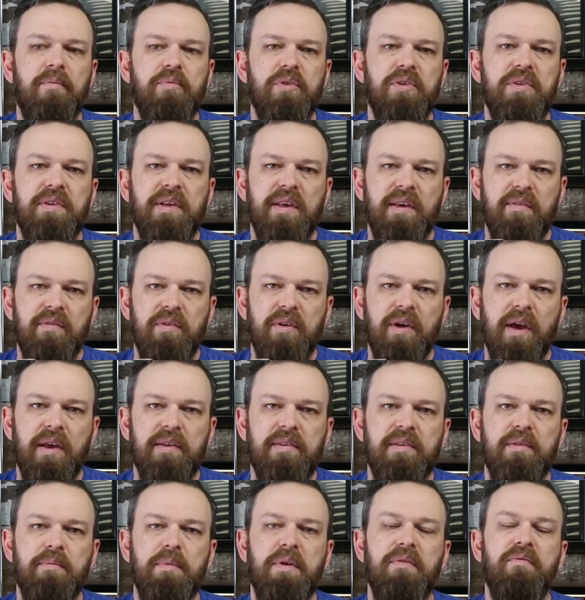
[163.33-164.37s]
just to give you
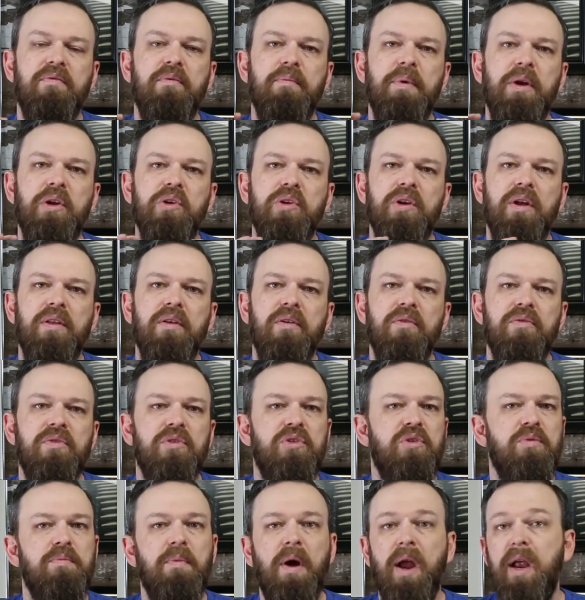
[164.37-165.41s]
guys some information on those
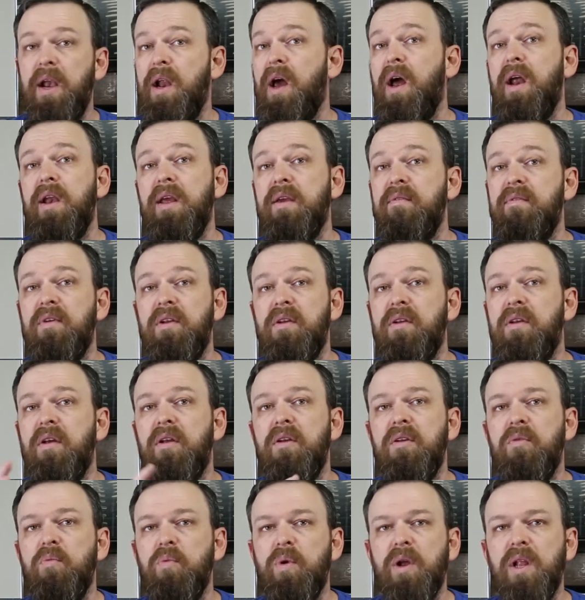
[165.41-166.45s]
that you might not
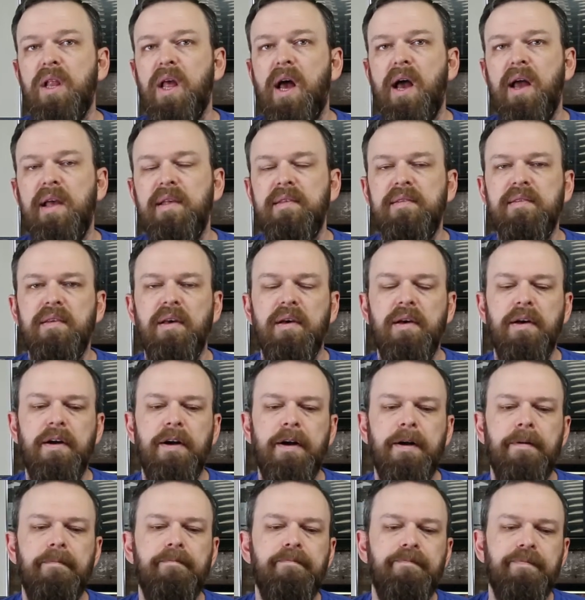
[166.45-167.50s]
even realize.
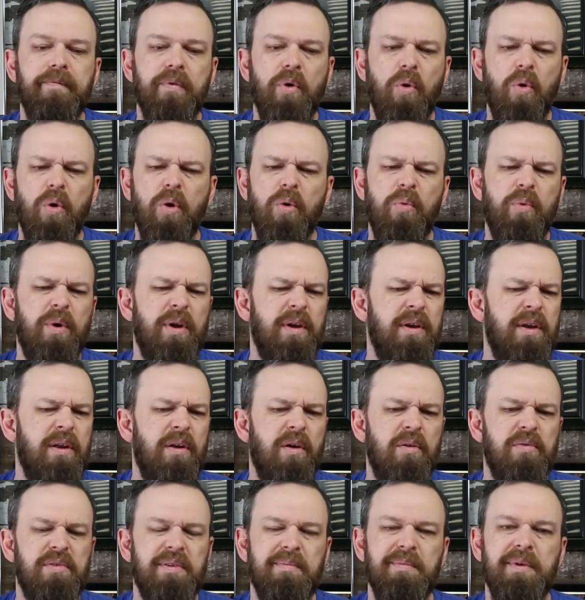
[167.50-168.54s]
Or,
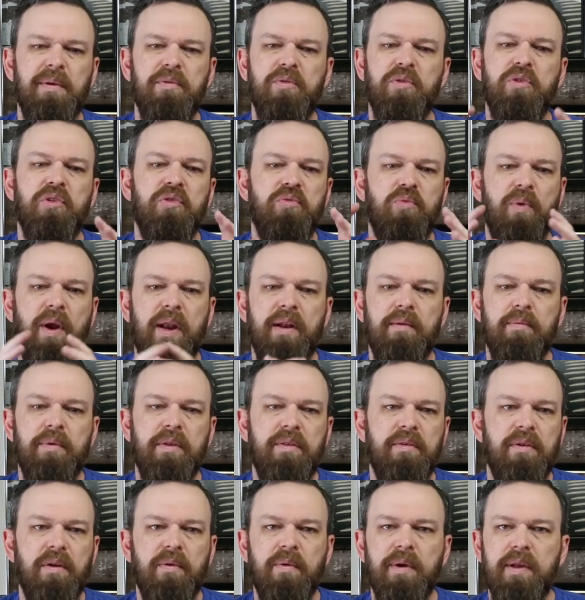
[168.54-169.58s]
sometimes we'll just randomly
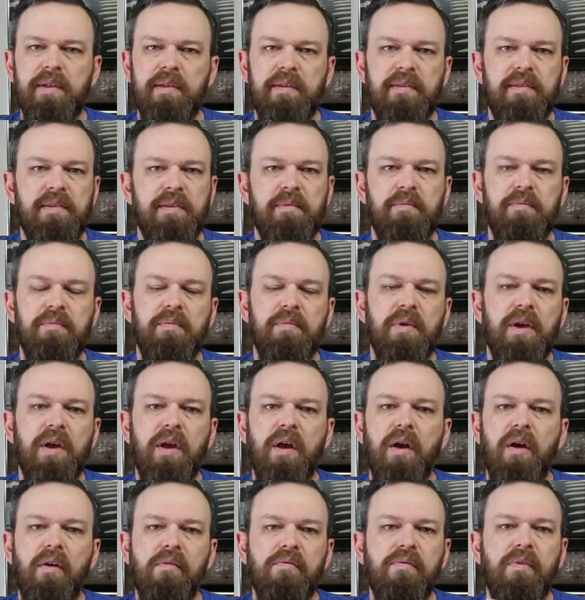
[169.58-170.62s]
throw in some
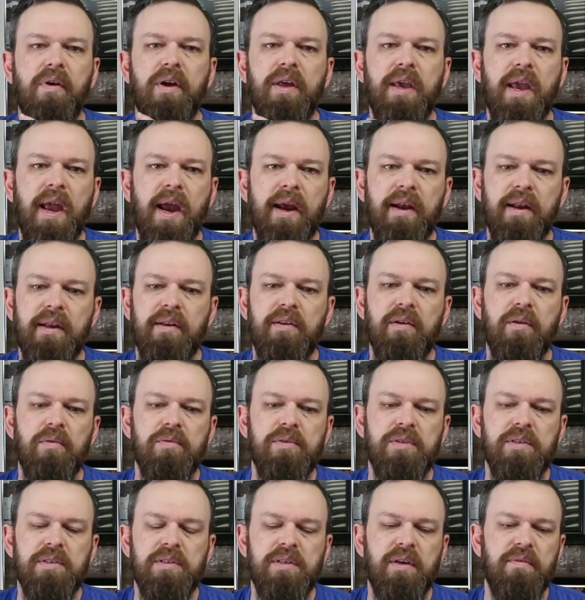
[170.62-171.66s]
funny
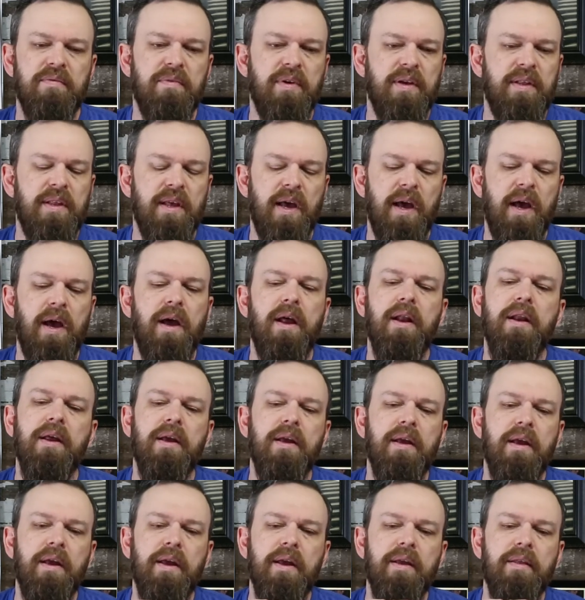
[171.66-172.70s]
anecdotes and stuff like that
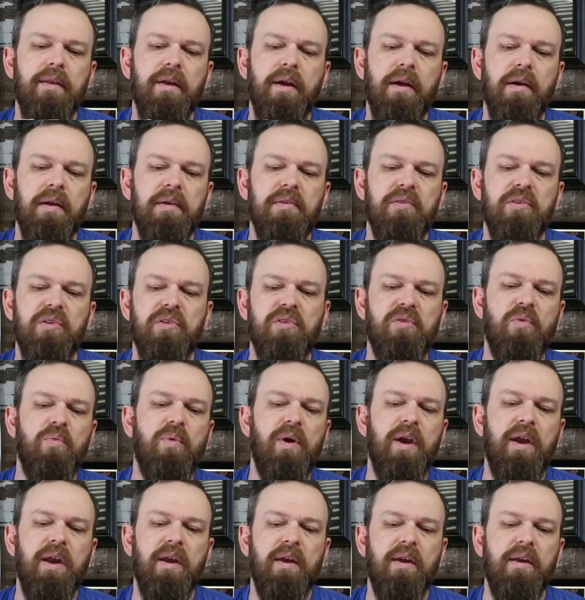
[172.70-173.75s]
in there. It's just a
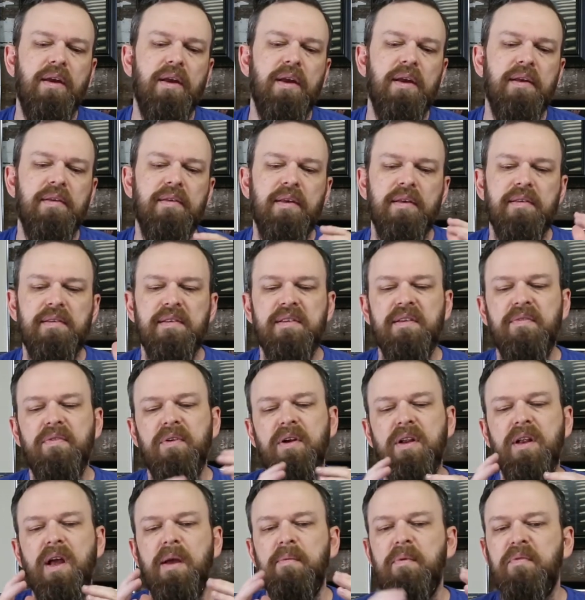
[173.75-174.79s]
way, it's a
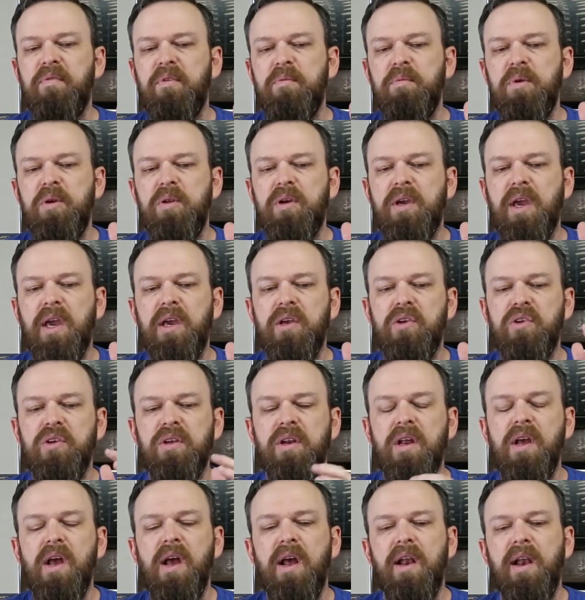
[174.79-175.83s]
different type of
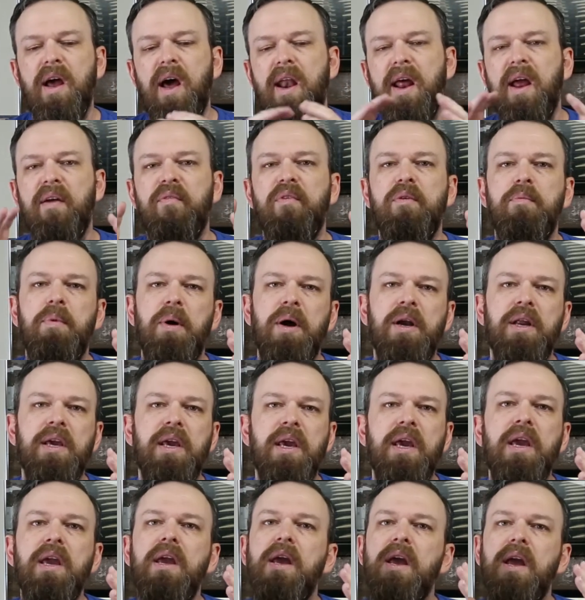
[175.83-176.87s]
communication. Not
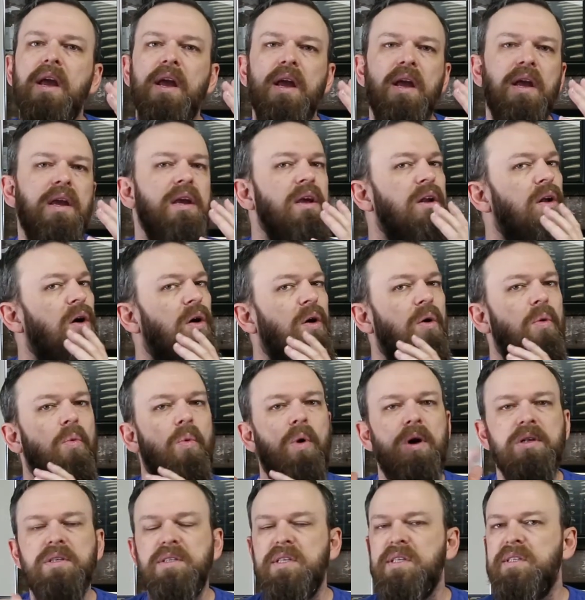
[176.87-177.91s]
everybody
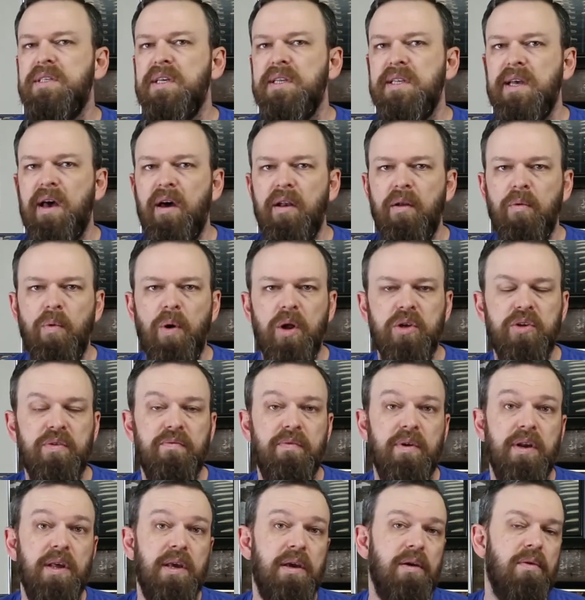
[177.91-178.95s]
wants to sit down and watch a
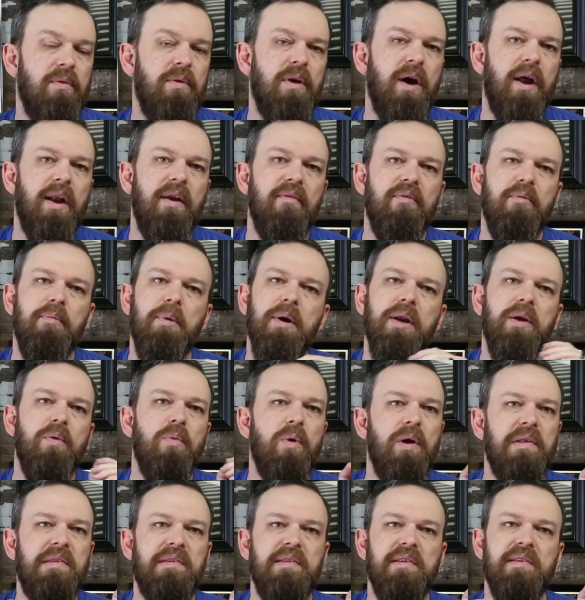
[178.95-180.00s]
video. Not everybody
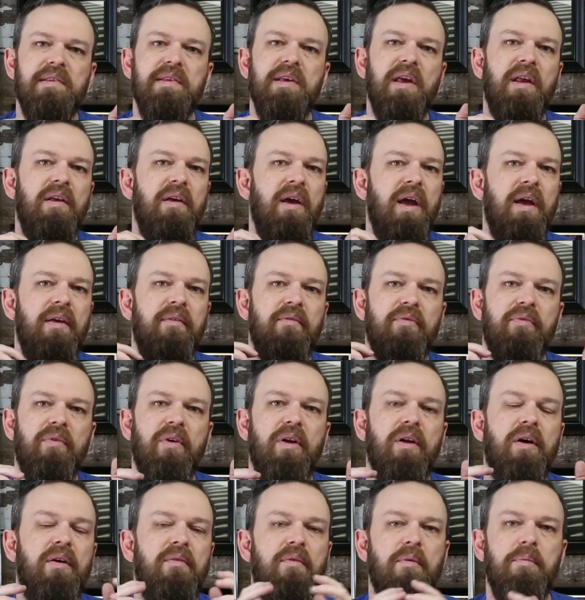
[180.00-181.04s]
wants to sit in
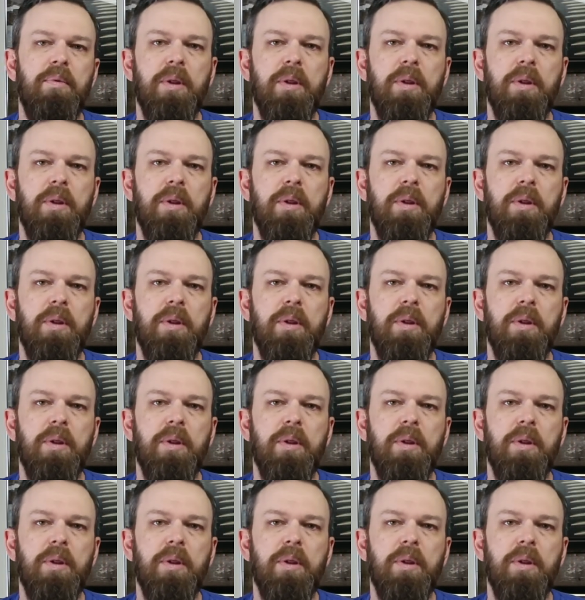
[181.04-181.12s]
front of a